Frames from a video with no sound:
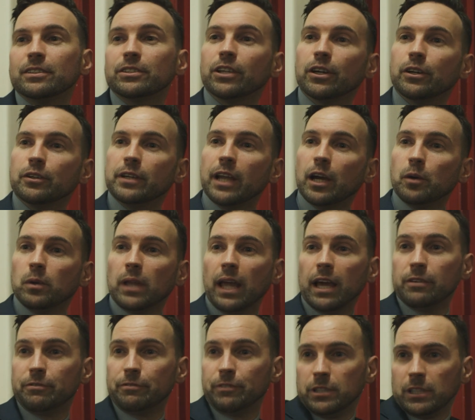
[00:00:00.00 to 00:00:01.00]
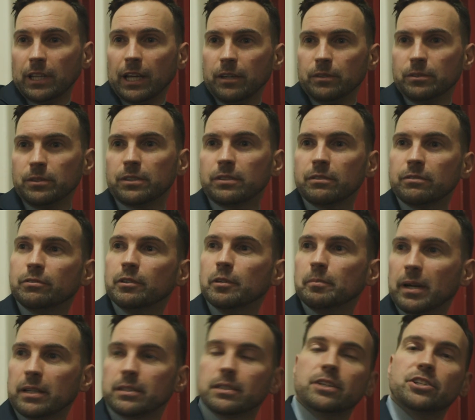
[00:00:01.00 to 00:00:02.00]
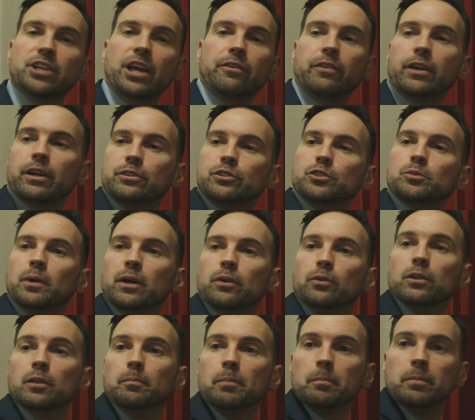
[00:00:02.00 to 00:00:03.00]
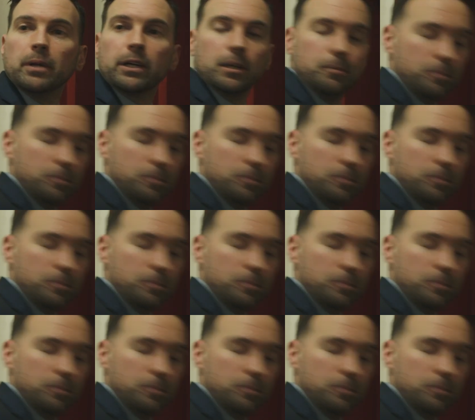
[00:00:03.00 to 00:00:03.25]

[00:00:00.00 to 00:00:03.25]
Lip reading: So now we'll head front of house from the backstage area to where all the public